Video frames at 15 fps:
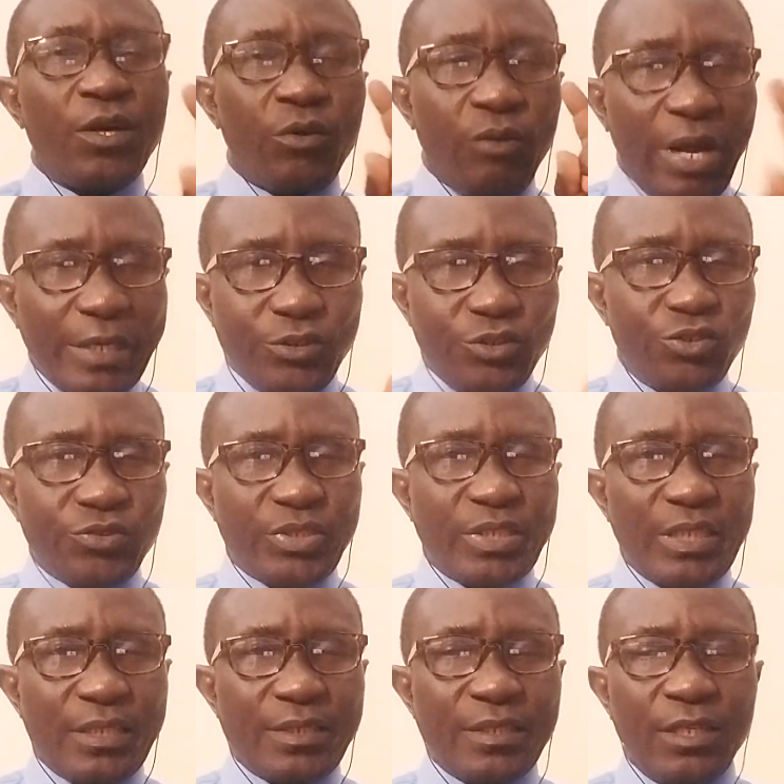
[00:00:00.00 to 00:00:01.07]

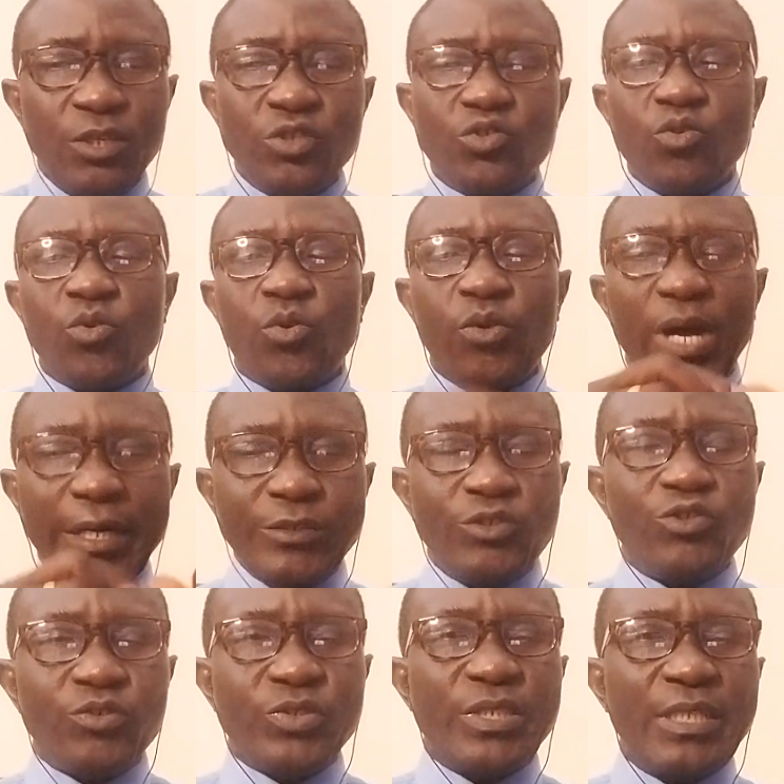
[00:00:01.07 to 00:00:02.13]
Righteousness. So
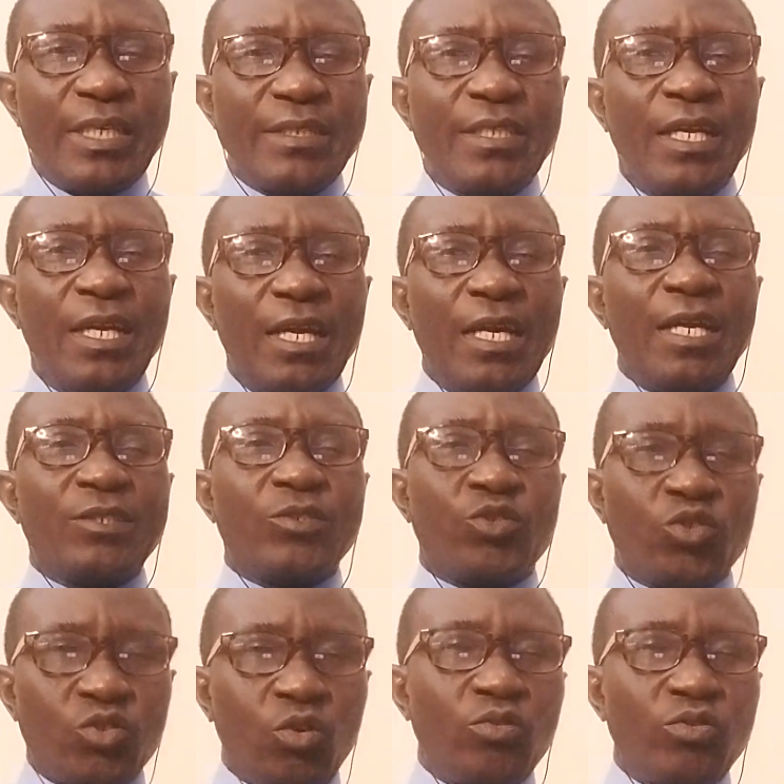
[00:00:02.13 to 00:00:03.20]
righteousness
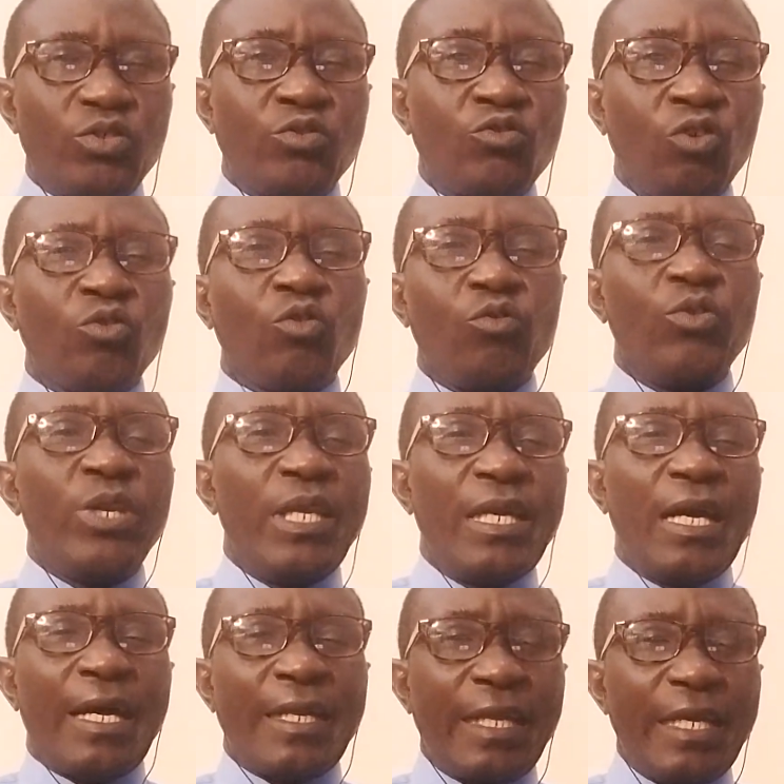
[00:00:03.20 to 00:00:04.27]
exalts not only
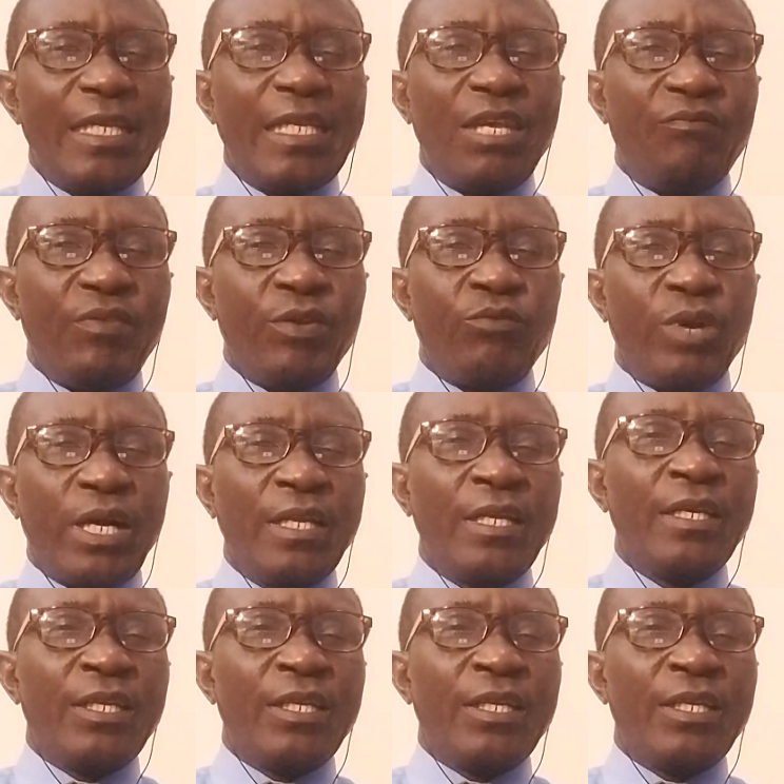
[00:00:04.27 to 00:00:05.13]
an individual.